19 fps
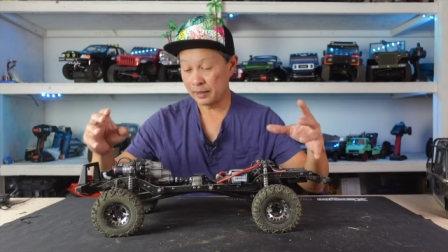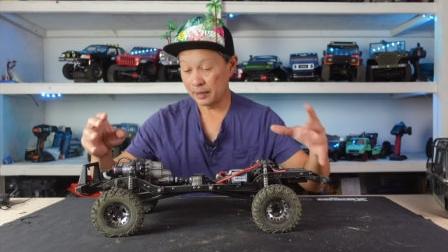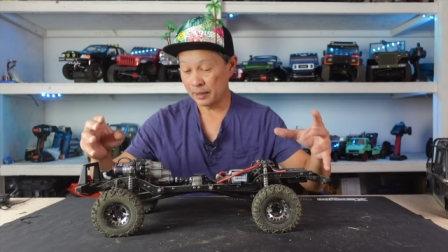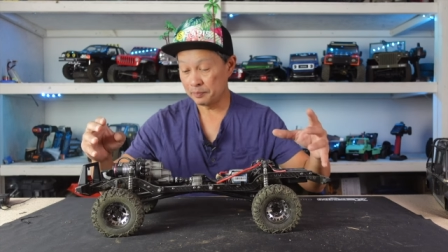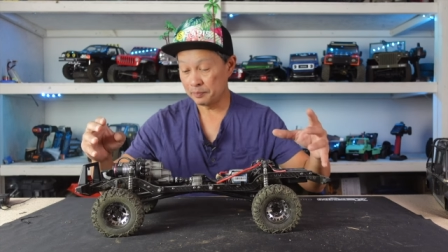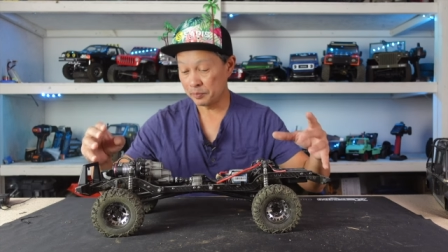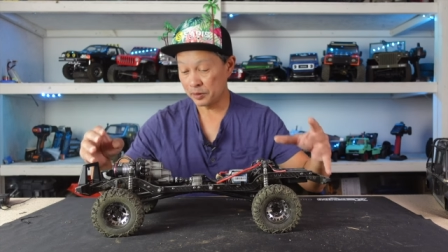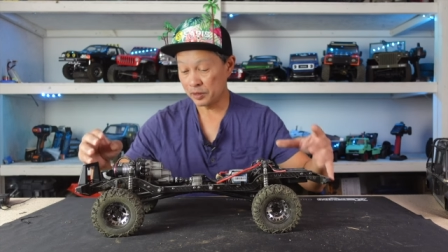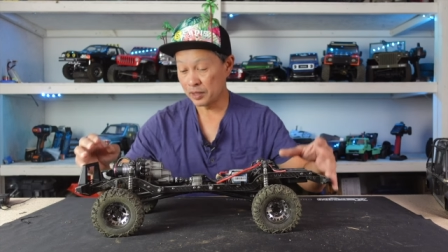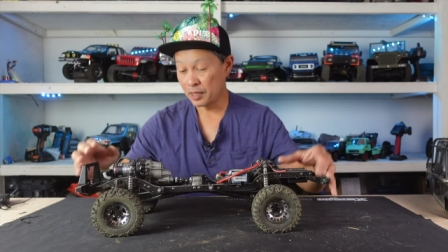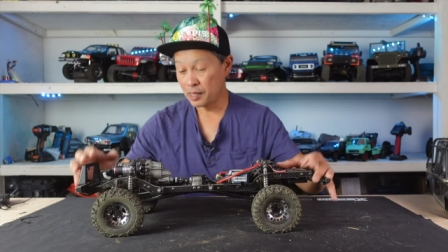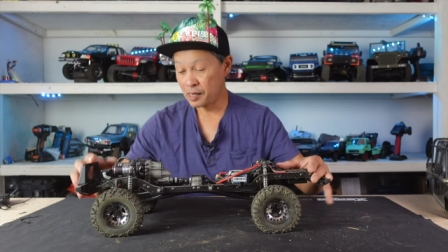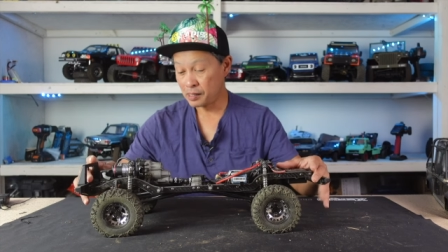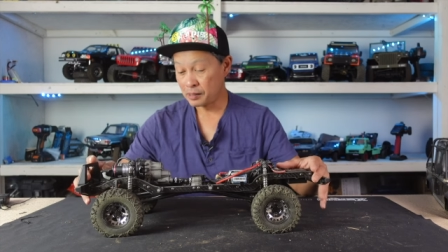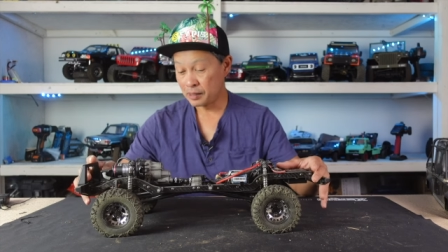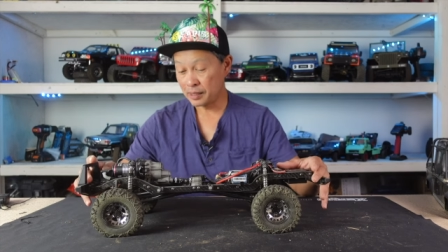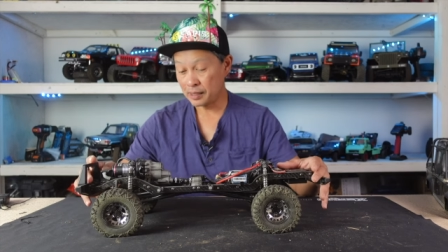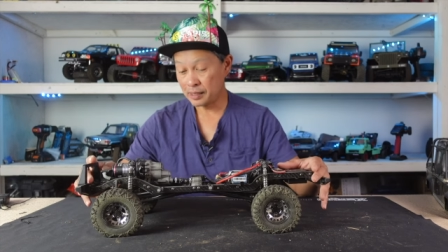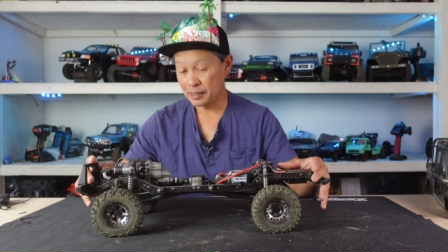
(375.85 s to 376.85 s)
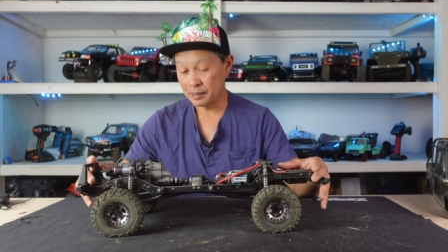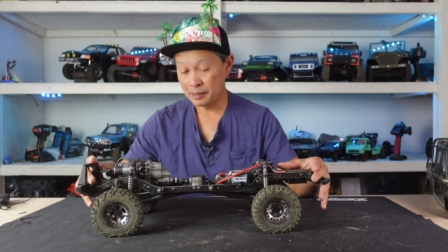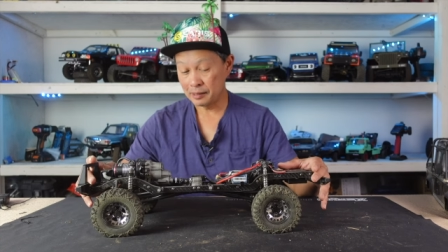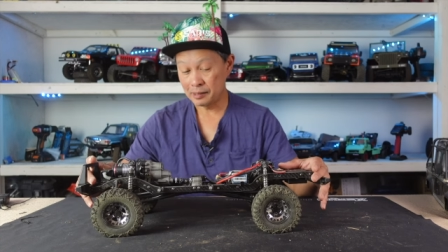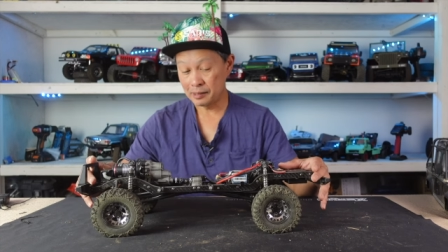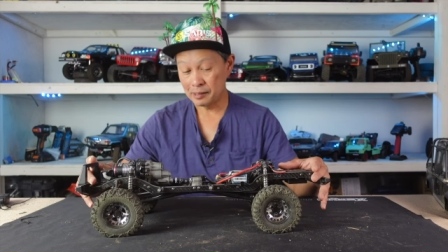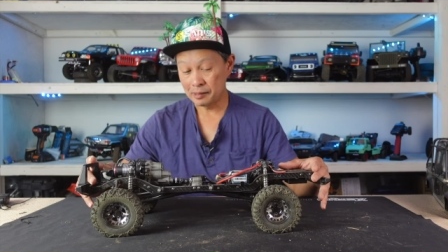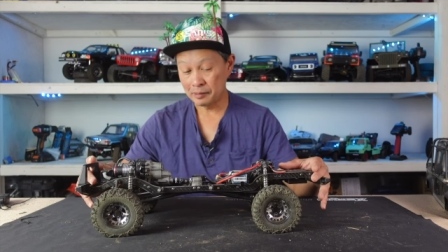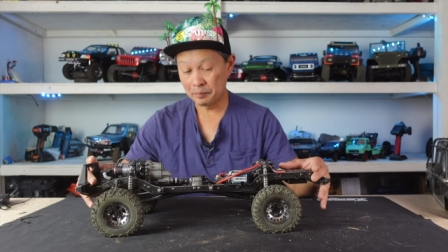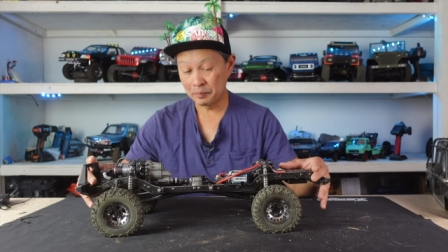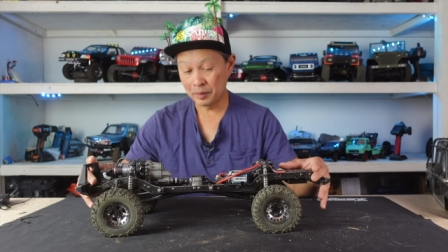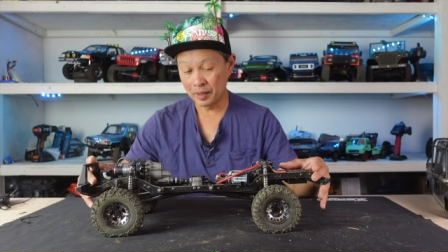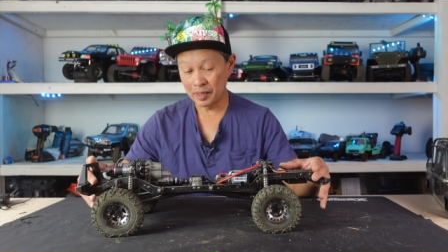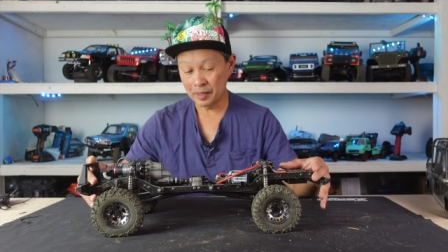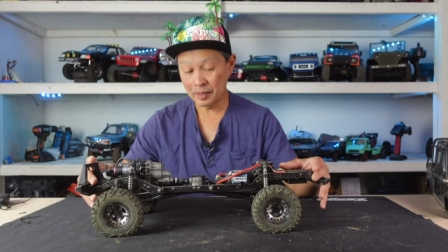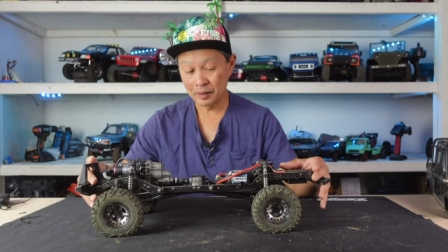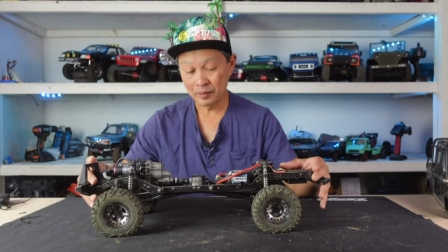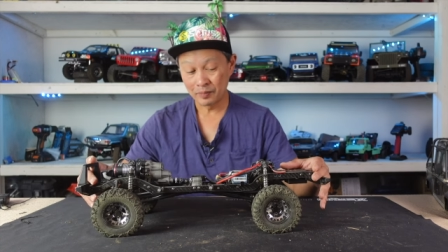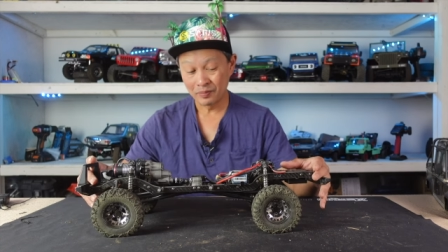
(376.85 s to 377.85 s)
clips, uh, but